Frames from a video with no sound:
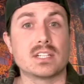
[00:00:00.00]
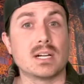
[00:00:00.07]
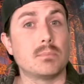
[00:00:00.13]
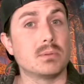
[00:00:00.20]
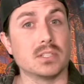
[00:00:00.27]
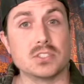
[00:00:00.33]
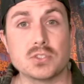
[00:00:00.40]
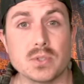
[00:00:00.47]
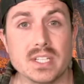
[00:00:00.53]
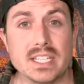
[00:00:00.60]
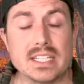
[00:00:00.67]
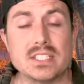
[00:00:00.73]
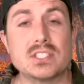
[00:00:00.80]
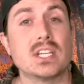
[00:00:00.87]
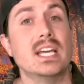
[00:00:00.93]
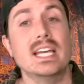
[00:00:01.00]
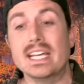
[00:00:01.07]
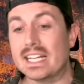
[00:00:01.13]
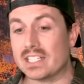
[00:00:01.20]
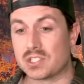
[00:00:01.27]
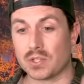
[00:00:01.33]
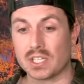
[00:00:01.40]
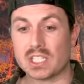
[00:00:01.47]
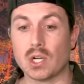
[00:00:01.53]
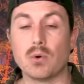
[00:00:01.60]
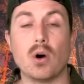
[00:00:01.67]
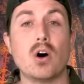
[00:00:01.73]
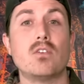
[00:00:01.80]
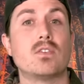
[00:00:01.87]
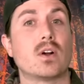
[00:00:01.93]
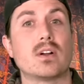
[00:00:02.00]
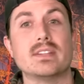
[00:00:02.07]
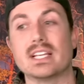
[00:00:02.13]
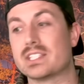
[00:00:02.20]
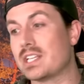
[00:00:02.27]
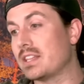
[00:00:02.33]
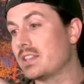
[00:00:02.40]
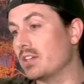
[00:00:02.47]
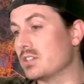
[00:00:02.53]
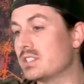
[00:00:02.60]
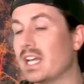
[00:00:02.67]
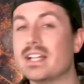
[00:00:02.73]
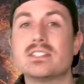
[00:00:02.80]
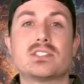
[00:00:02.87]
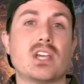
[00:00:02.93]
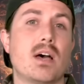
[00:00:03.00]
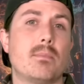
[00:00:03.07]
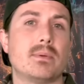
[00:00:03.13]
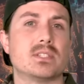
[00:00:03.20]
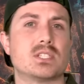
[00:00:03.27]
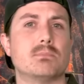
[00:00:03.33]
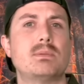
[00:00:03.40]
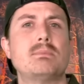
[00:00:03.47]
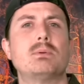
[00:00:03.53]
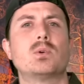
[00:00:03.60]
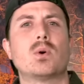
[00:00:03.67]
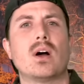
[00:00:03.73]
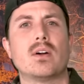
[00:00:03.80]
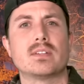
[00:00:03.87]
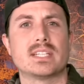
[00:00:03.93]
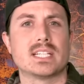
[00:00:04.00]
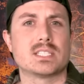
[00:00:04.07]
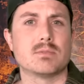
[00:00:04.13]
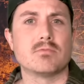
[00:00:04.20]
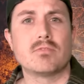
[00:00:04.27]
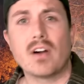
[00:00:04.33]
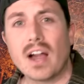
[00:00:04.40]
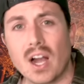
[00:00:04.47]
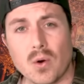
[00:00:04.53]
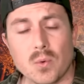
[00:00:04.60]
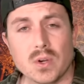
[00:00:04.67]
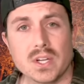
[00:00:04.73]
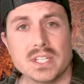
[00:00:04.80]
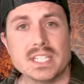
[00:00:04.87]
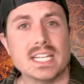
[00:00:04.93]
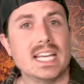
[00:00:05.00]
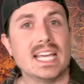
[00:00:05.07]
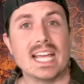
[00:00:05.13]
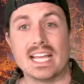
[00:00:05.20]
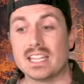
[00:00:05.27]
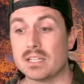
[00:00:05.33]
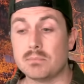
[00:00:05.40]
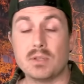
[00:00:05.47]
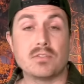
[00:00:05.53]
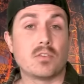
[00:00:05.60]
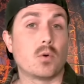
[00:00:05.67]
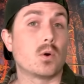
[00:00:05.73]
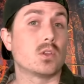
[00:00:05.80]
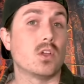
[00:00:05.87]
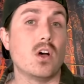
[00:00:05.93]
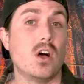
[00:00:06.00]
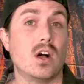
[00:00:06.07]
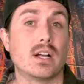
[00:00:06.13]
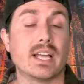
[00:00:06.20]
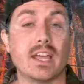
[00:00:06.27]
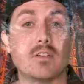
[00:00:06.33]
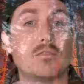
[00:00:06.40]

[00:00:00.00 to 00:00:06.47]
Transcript: a couple of trees. And so they go over and they set their tents up, and some people go out and get some firewood. And then before long, a